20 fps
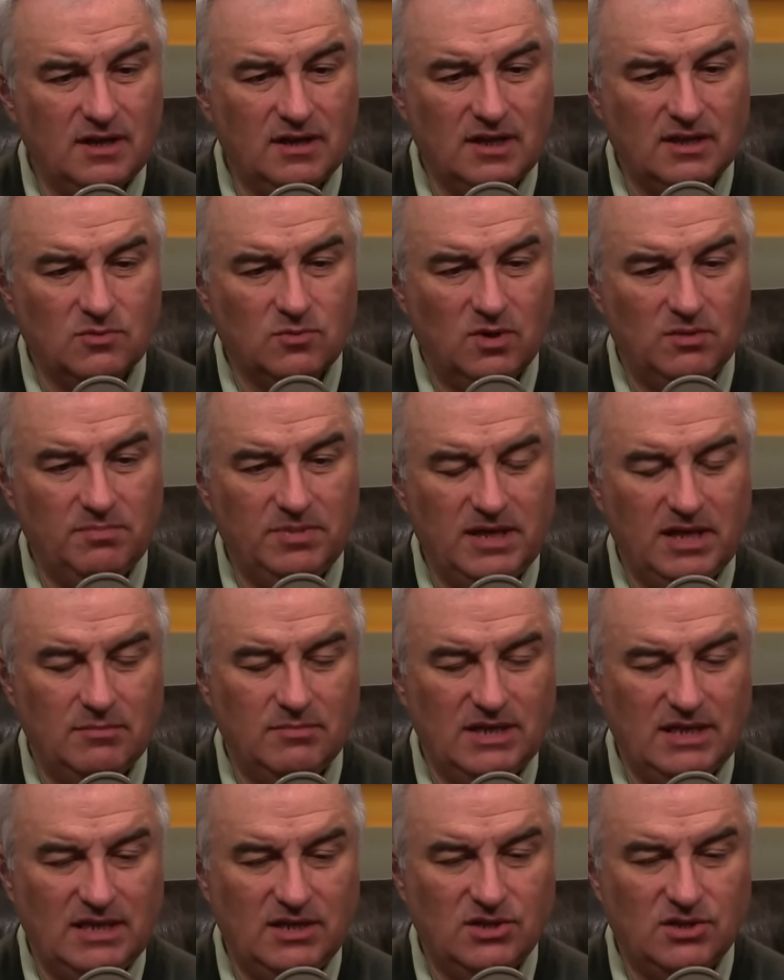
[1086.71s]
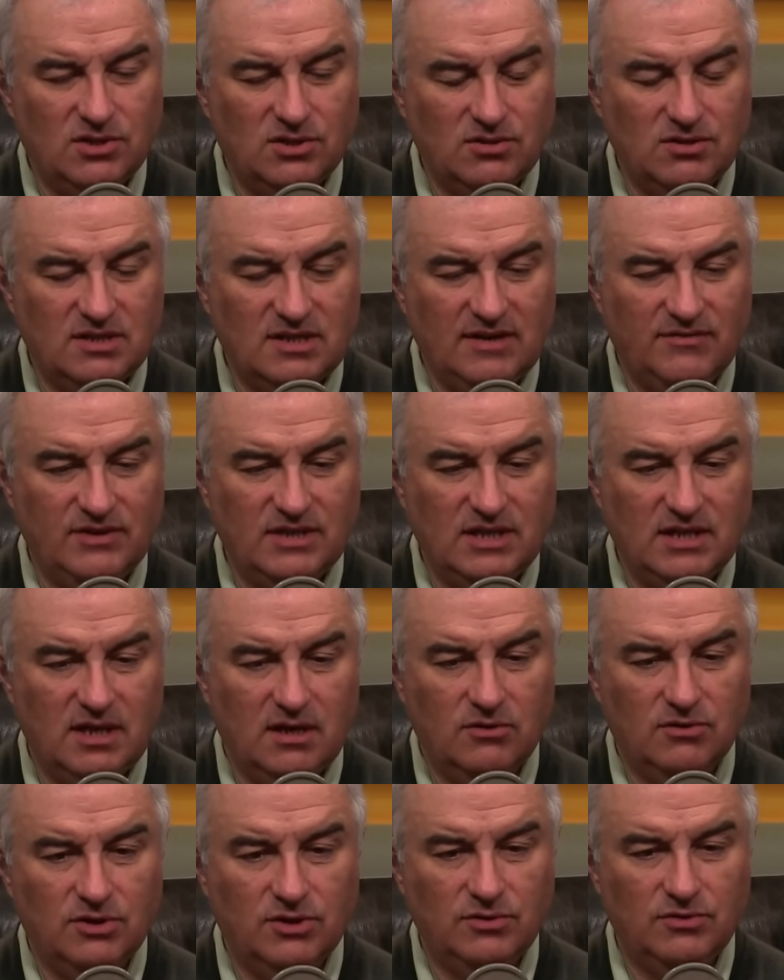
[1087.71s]
That's one P M Eastern, seventeen
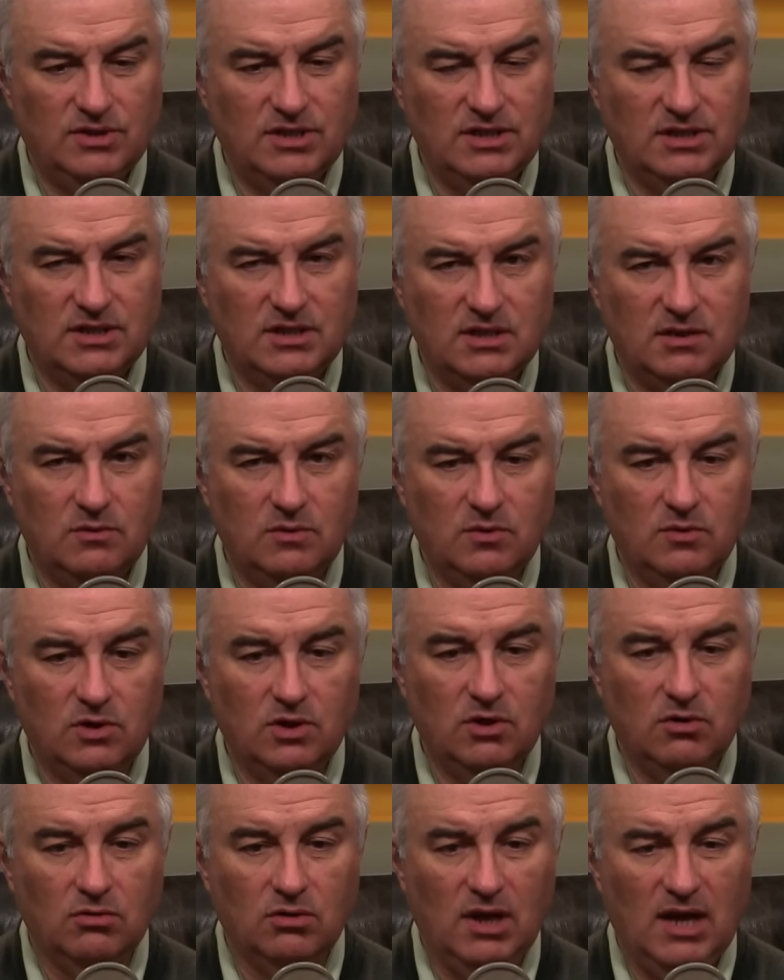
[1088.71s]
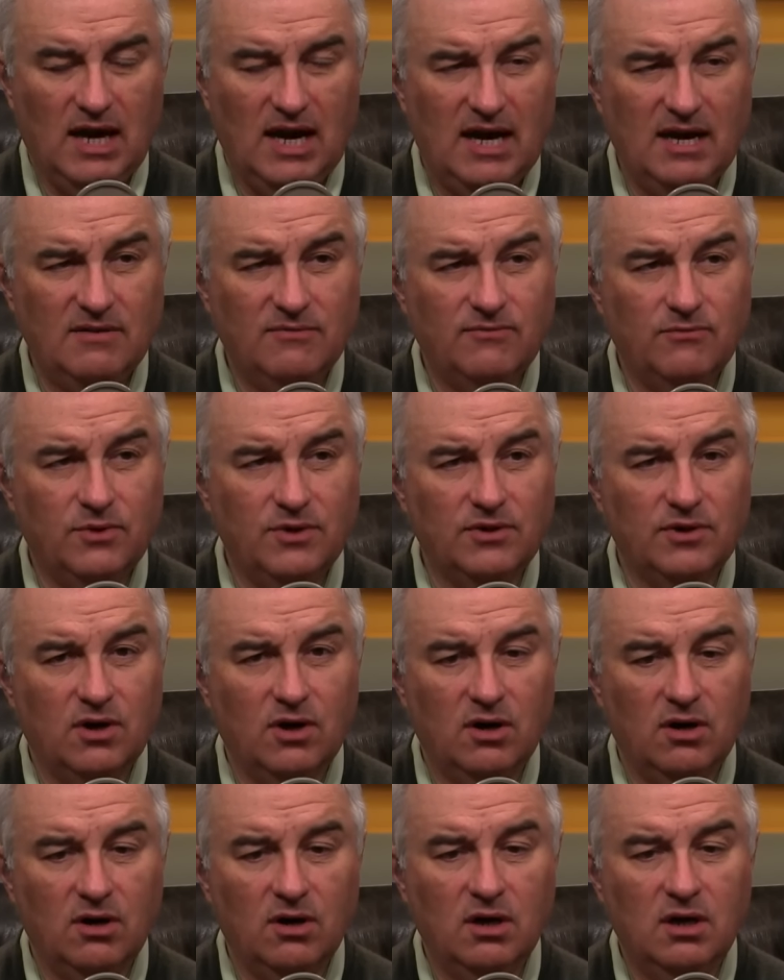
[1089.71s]
hundred U T C. We will go live with
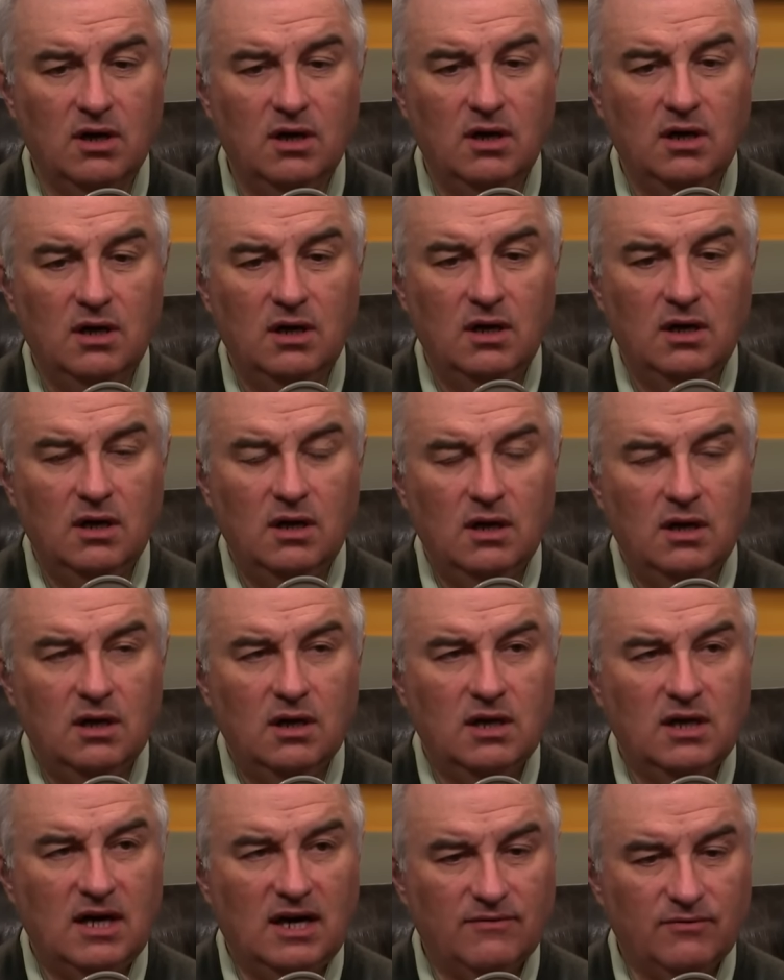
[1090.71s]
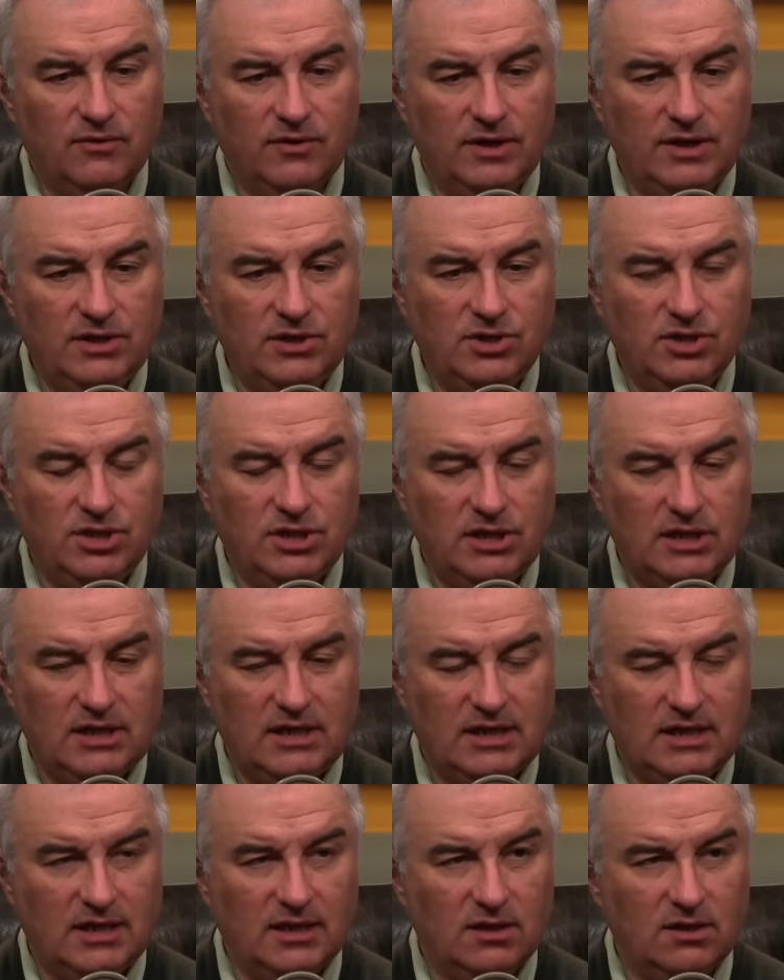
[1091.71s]
our coverage
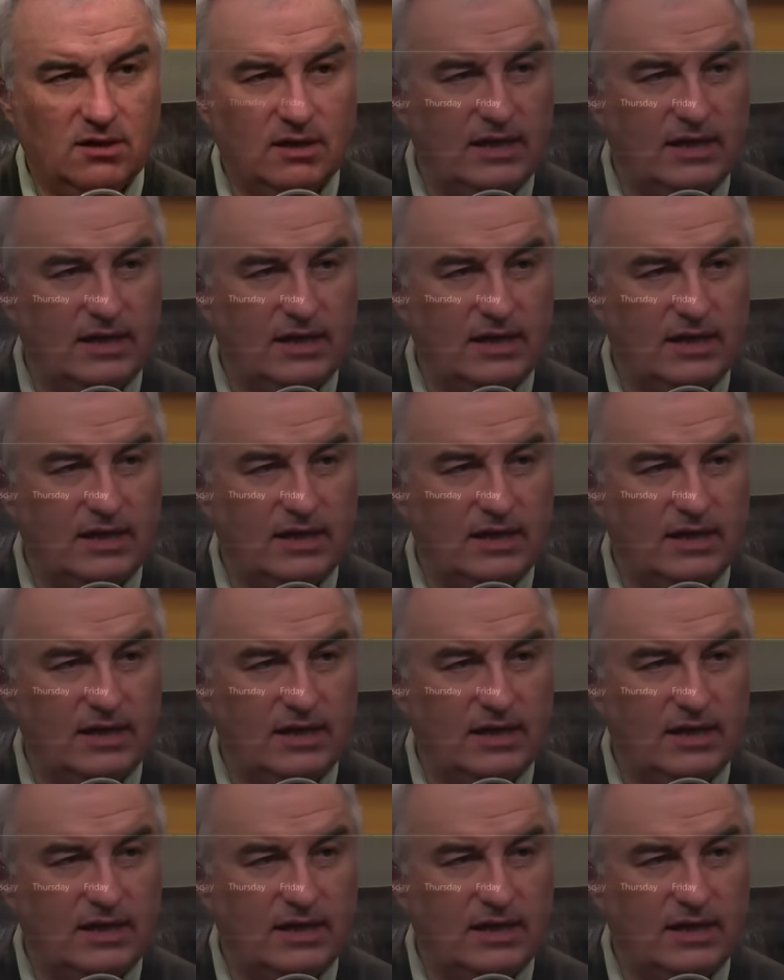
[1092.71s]
here.